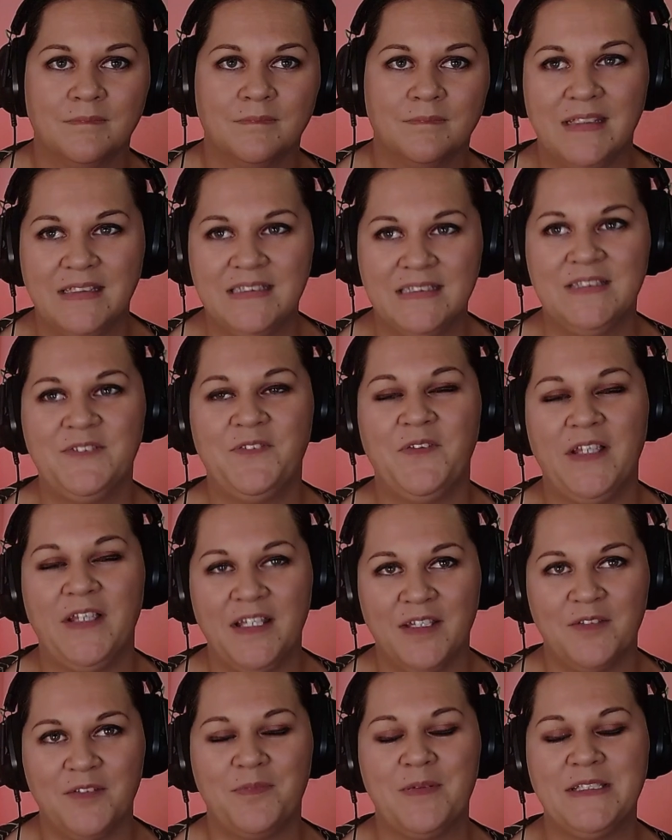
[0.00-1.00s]
He's
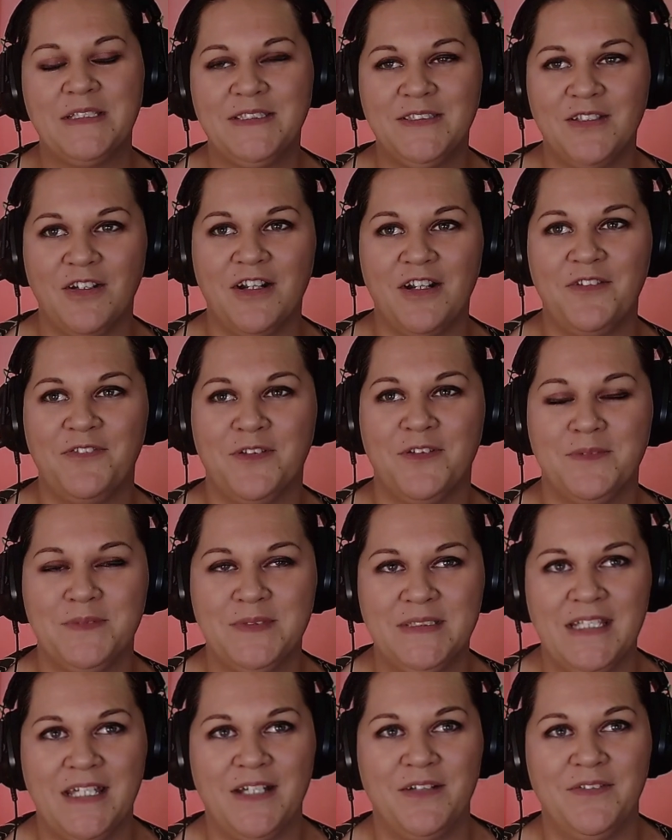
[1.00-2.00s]
feeling a bit sorry for
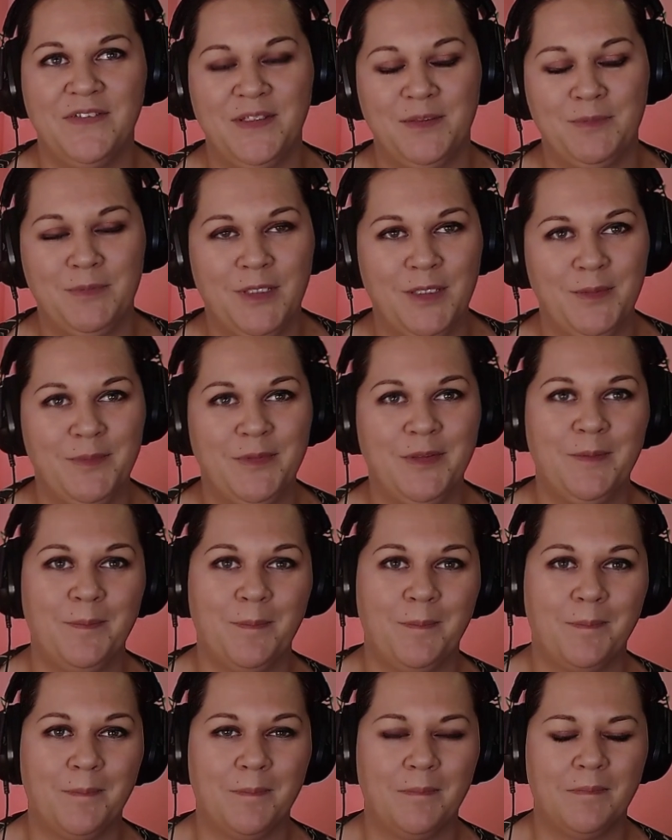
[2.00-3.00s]
himself at the moment.
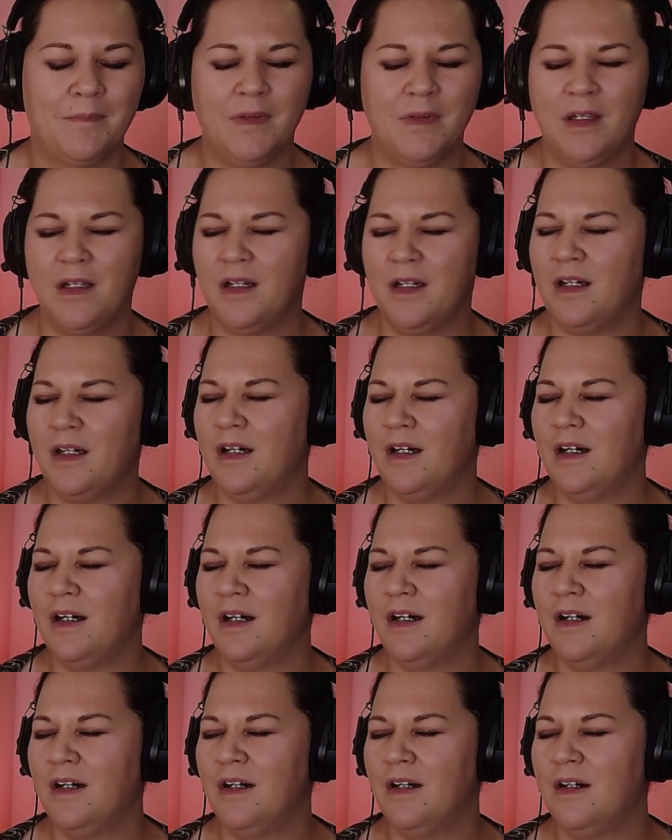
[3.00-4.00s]

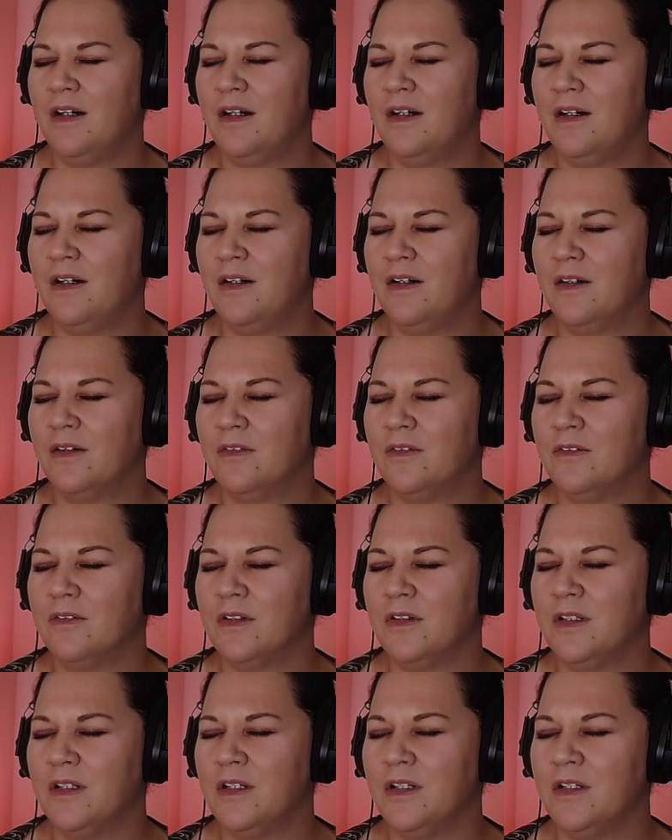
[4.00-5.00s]
Oh,
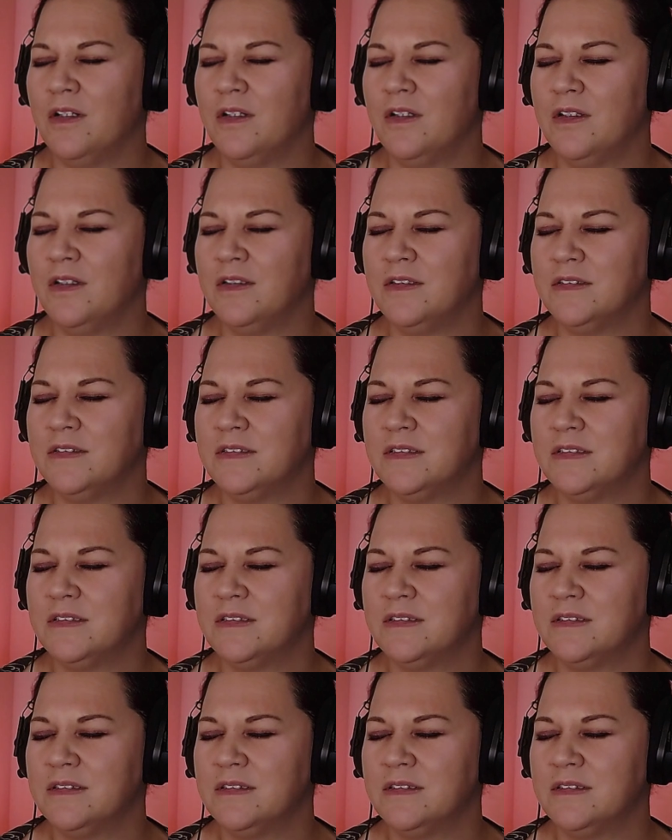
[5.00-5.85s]
gross.